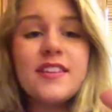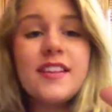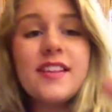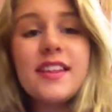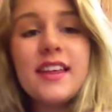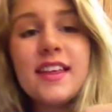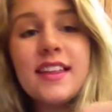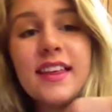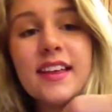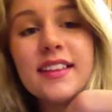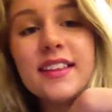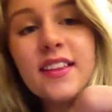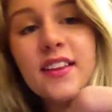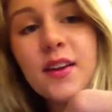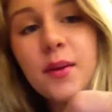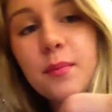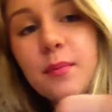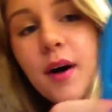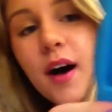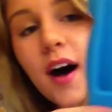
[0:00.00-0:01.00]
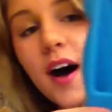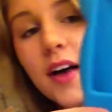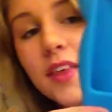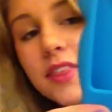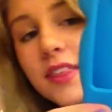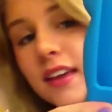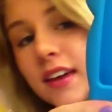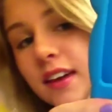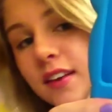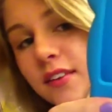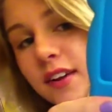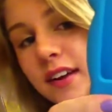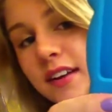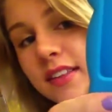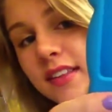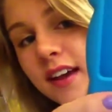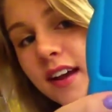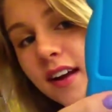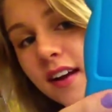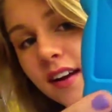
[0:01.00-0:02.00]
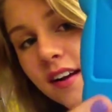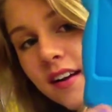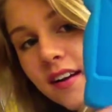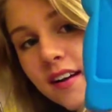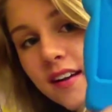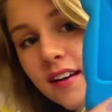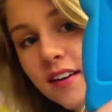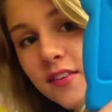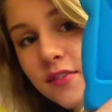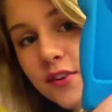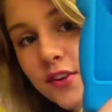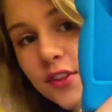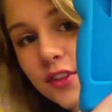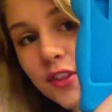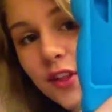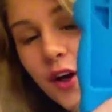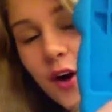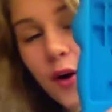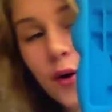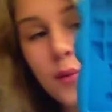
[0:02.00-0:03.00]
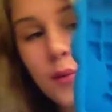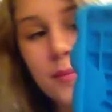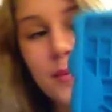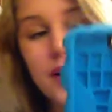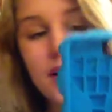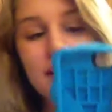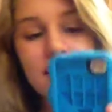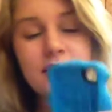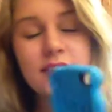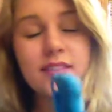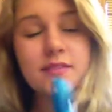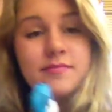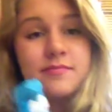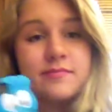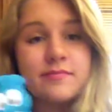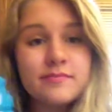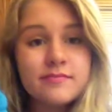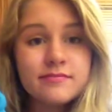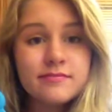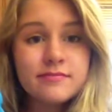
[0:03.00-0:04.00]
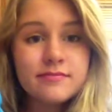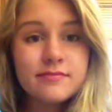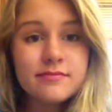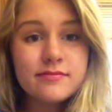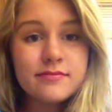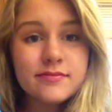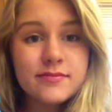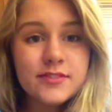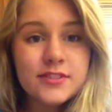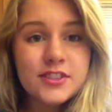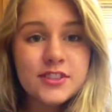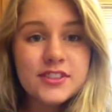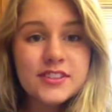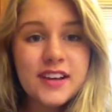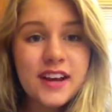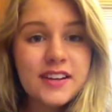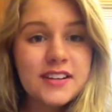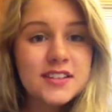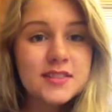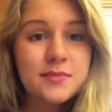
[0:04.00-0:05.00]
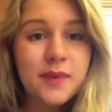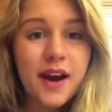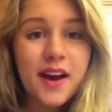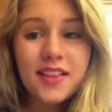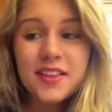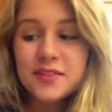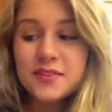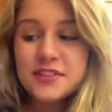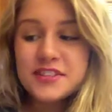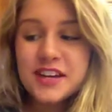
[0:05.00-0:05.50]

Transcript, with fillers: And then they like the little paw thingy right there for the little home button. Just gotta smile every